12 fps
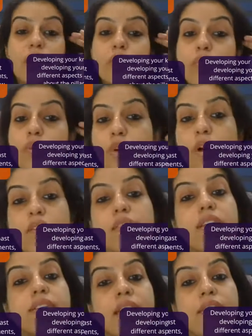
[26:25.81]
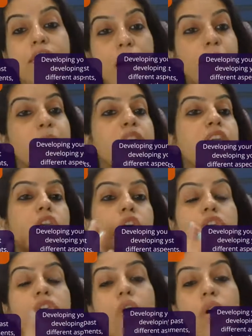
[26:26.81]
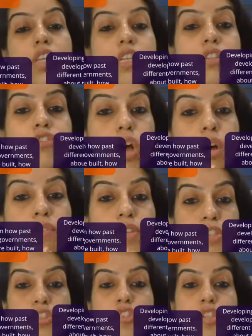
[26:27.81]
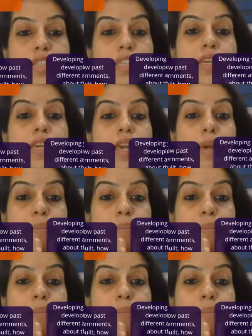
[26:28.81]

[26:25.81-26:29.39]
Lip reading: So, of course, developing your knowledge of history